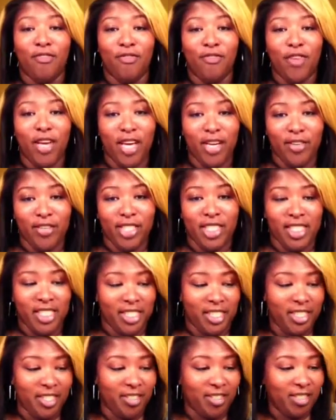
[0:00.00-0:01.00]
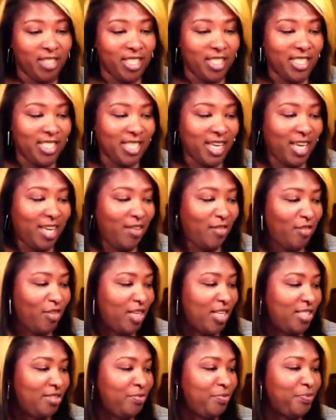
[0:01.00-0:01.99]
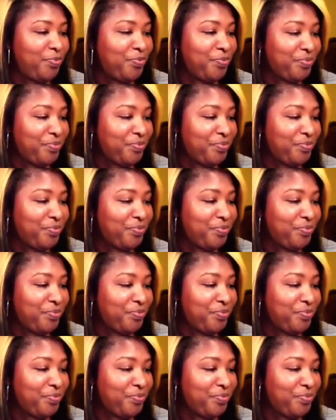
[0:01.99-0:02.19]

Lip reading: very chilled this evening.